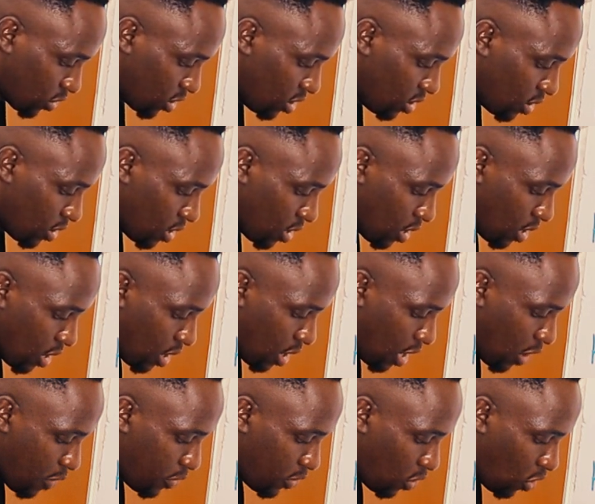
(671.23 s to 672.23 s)
Okay.
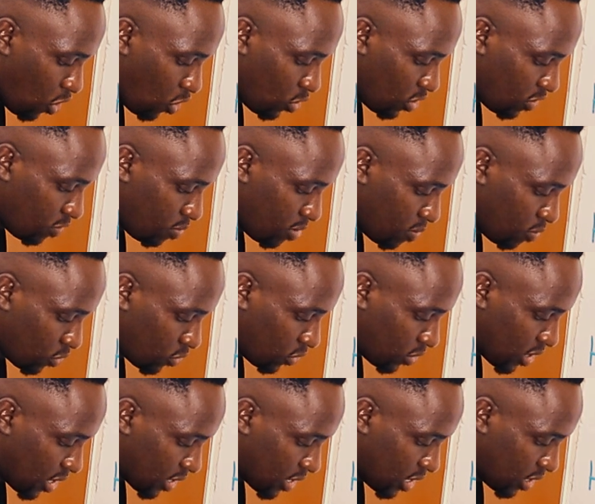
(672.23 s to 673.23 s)
I will always be able to
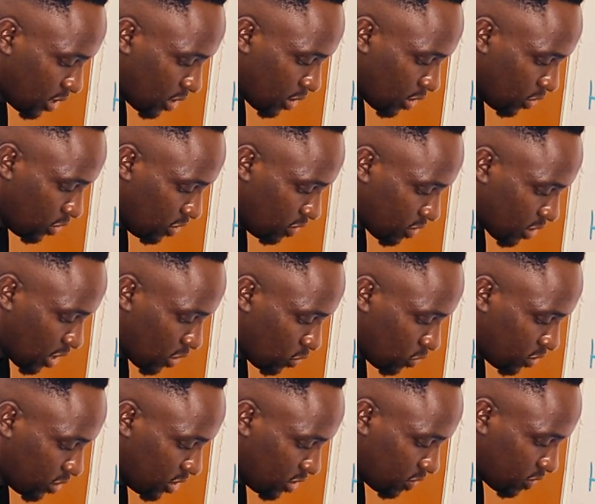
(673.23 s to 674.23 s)
target these
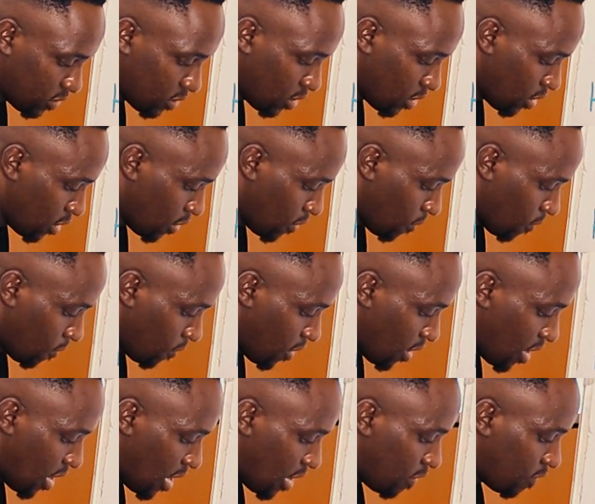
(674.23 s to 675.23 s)
candlesticks,
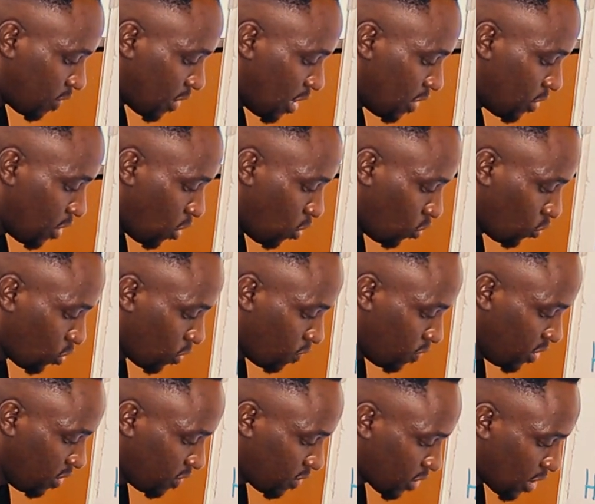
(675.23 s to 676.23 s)
the highs and the lows of
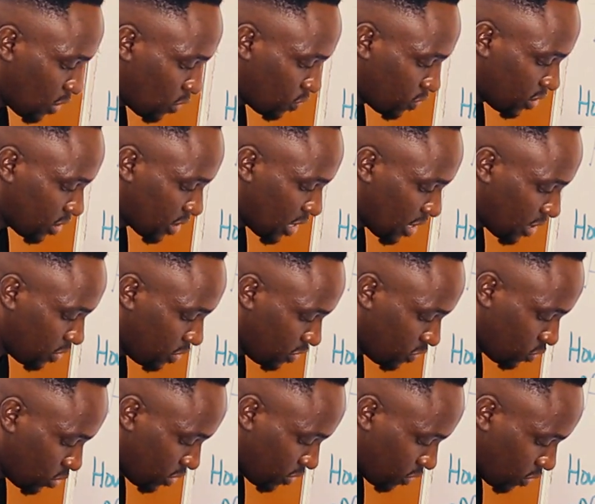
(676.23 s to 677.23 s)
this candlestick like
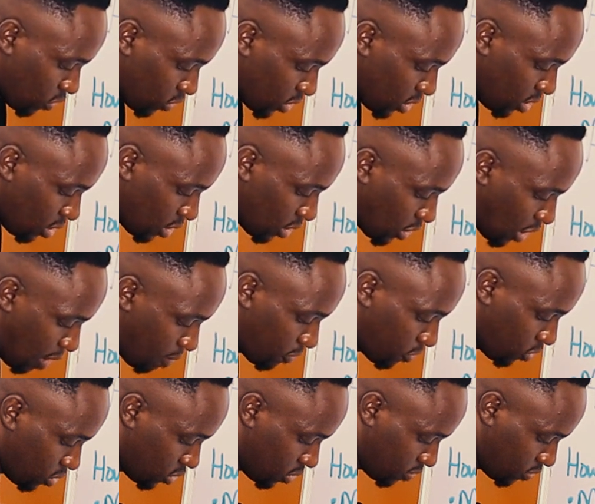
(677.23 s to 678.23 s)
these ones. Okay. I'm
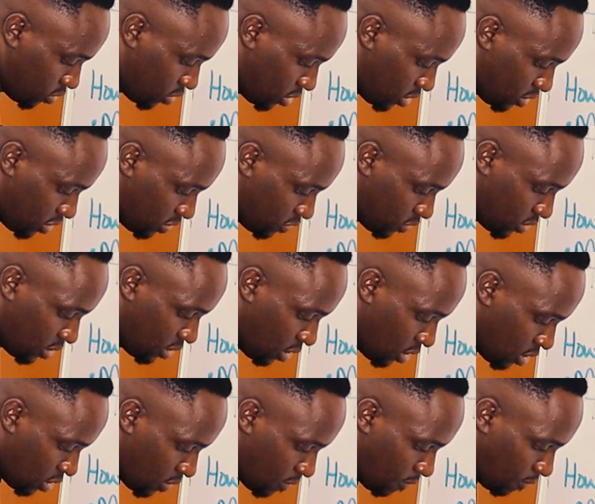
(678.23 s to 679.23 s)
sorry, this one.
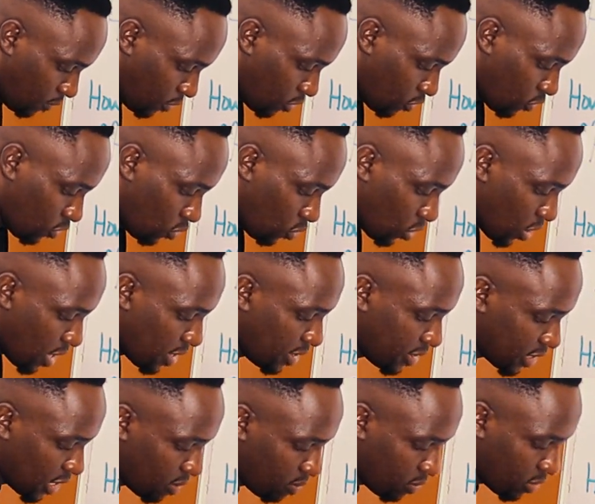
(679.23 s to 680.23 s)
So
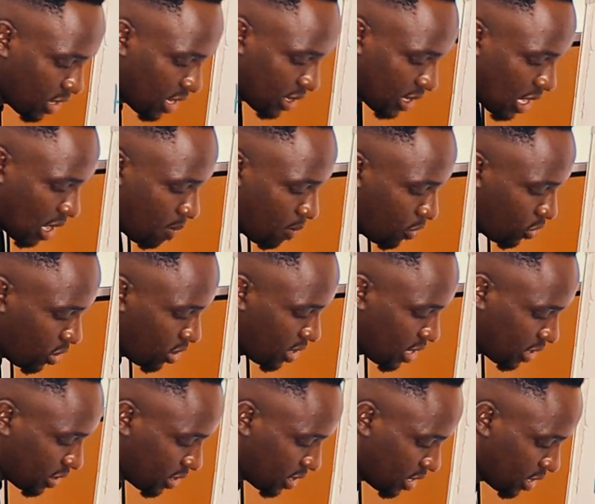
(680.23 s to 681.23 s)
anytime that I'm doing
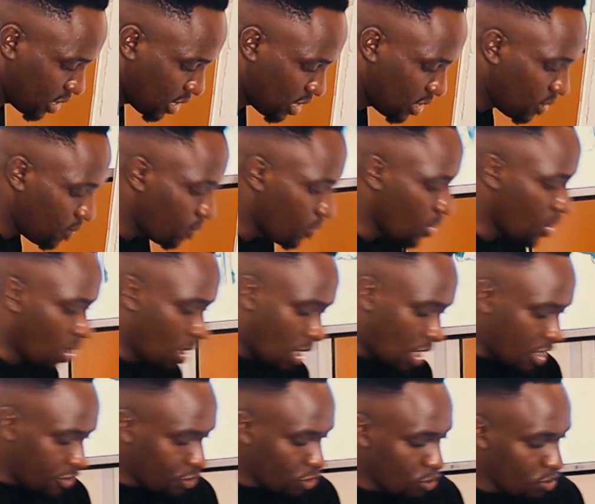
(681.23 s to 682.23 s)
a trend line,
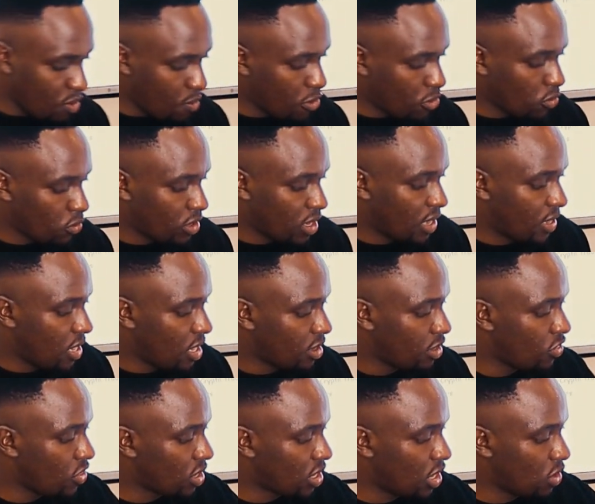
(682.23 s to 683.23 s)
I should be able to
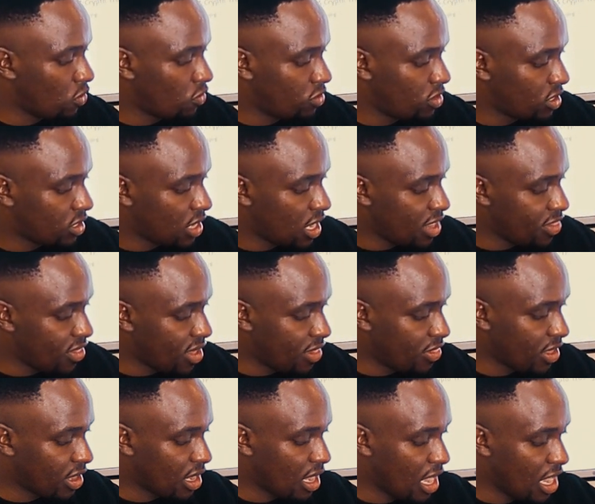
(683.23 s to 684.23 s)
target the candlestick, either
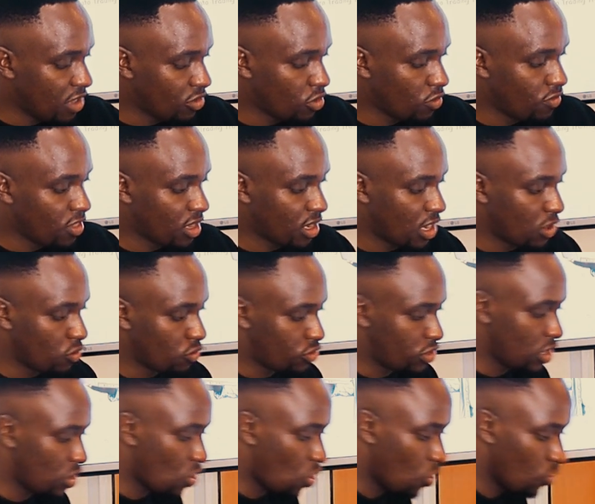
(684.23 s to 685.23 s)
the highs of the
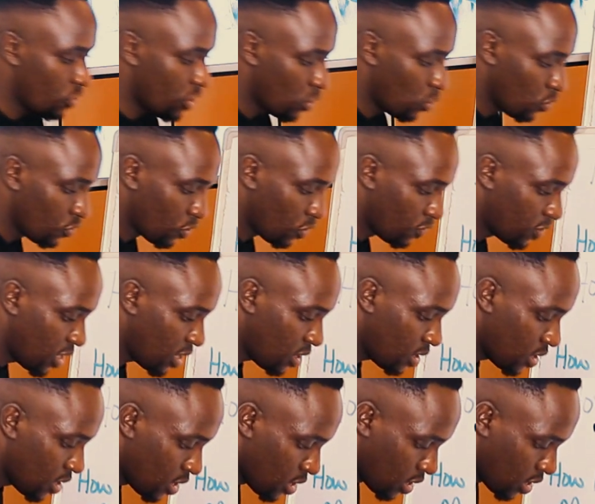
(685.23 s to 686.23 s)
candlestick or the lows of the
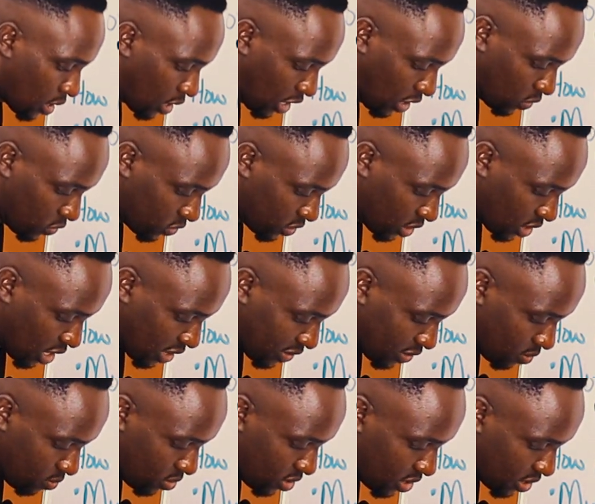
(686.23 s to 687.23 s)
candlestick.
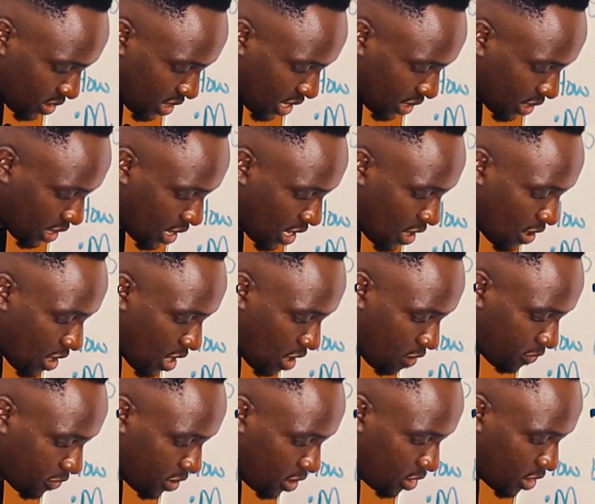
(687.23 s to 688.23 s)
Assuming that I
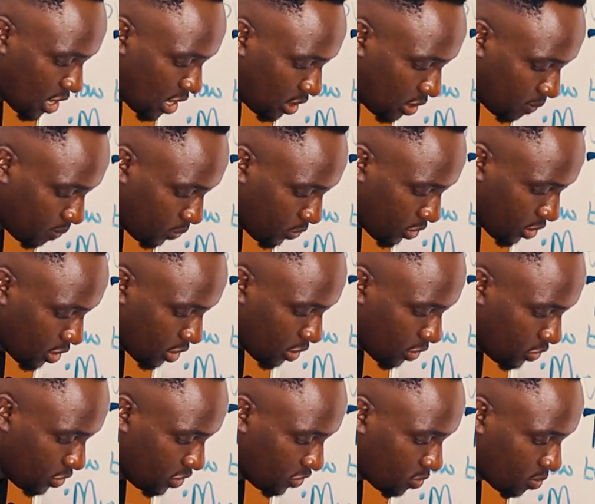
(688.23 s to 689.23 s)
have seen that
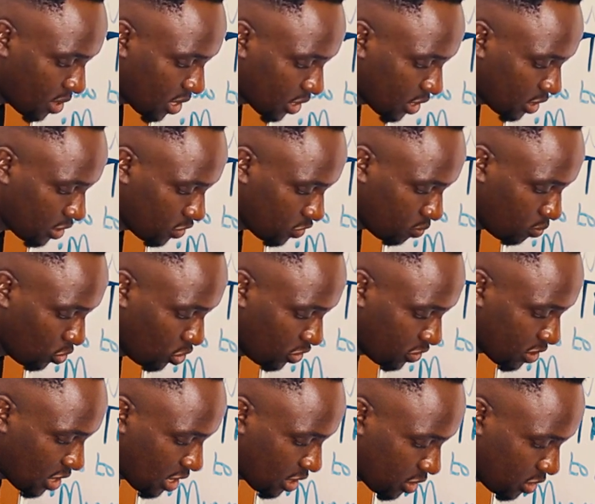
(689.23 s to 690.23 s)
this market is
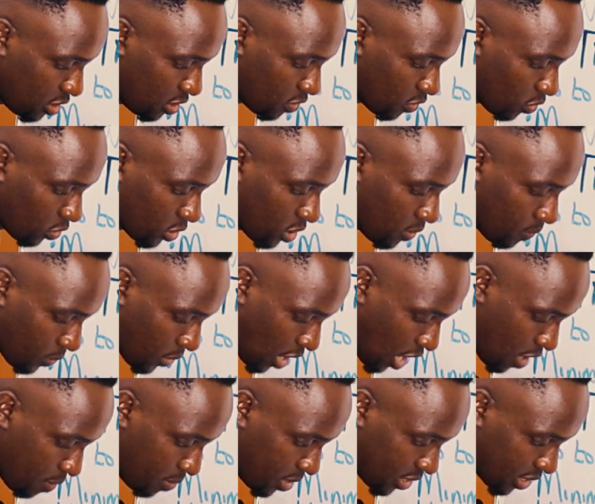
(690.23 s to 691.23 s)
bullish like this, okay,
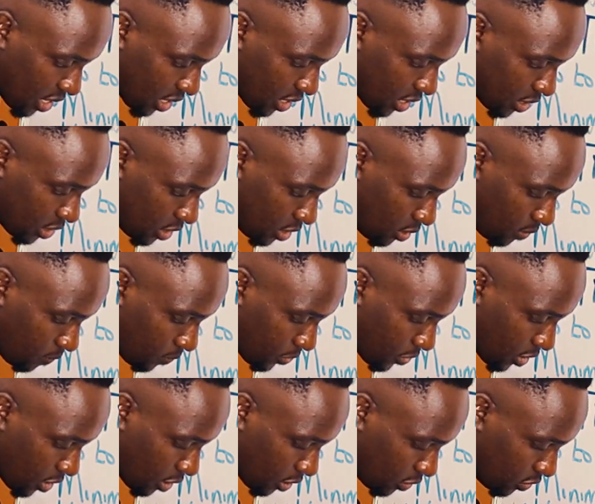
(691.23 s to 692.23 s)
I'll be targeting
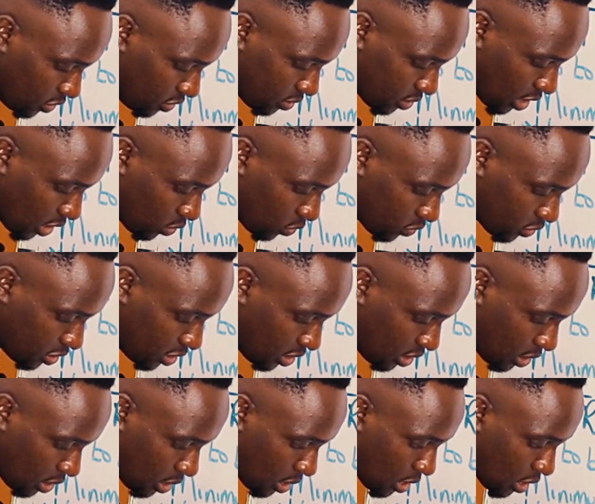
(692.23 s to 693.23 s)
this candlestick,
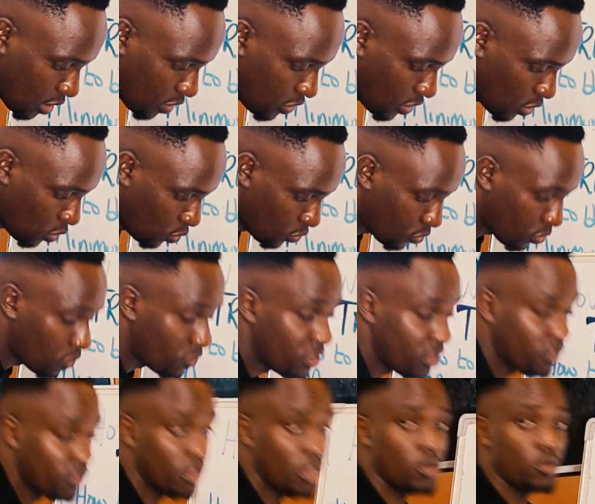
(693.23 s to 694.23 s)
the lows of
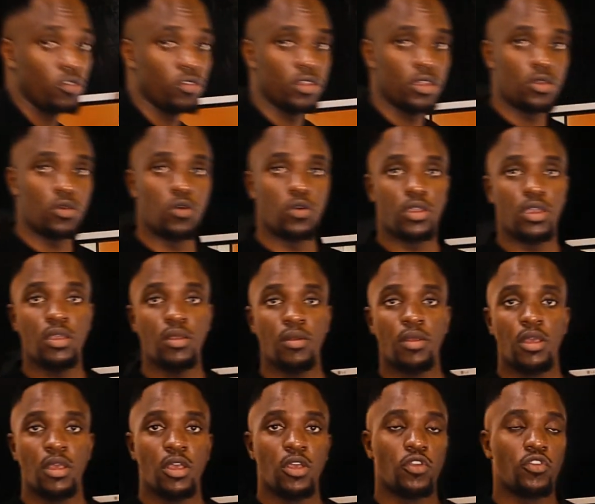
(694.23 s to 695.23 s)
this candlestick, okay.
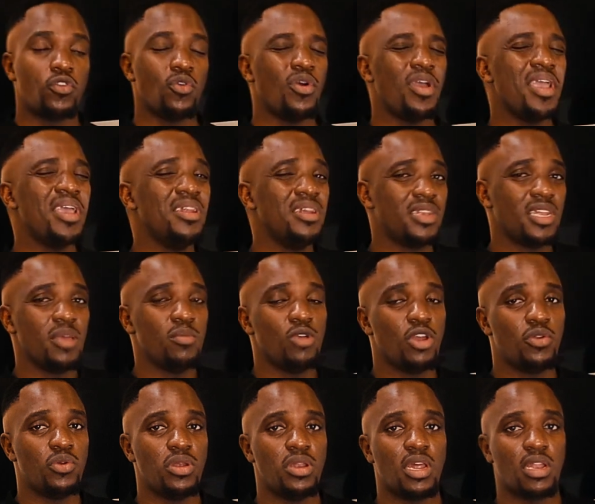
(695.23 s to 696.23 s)
So anytime
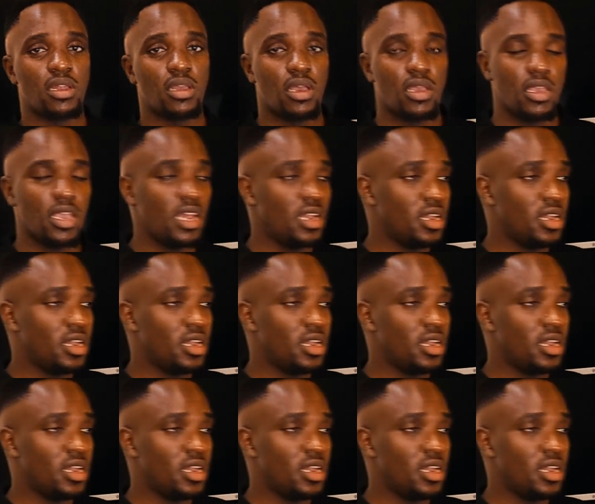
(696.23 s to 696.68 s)
you're doing a